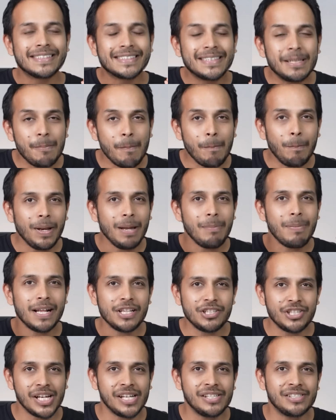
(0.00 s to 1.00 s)
Simply by
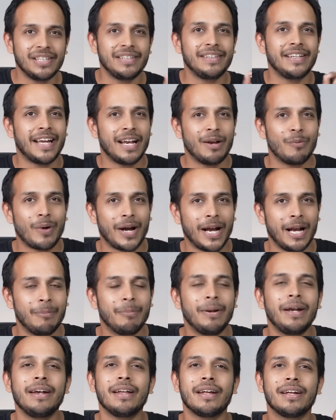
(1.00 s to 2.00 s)
changing the
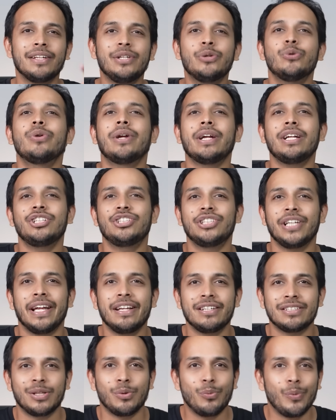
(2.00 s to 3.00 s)
environment, you can
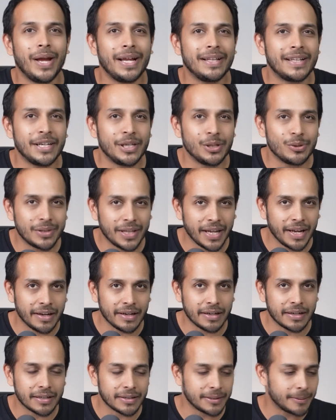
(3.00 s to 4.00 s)
change the way that you think.